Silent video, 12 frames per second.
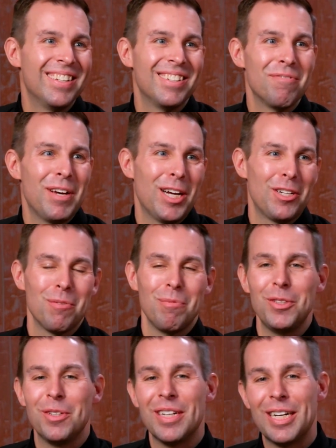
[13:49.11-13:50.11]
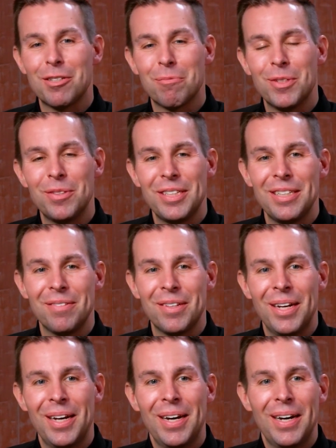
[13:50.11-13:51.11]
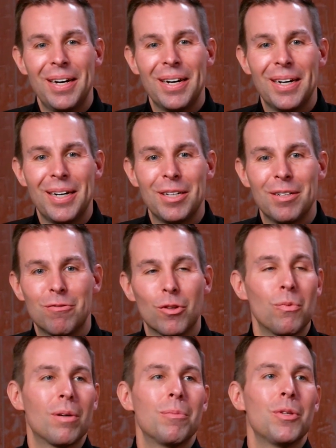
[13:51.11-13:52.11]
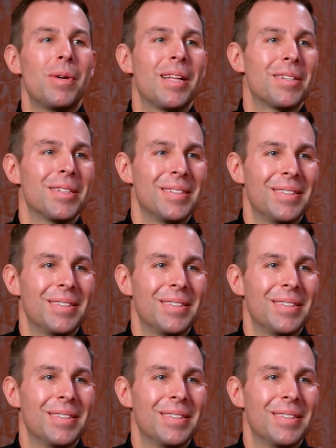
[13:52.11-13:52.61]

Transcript: back to the bluegrass motif, for warmer weather.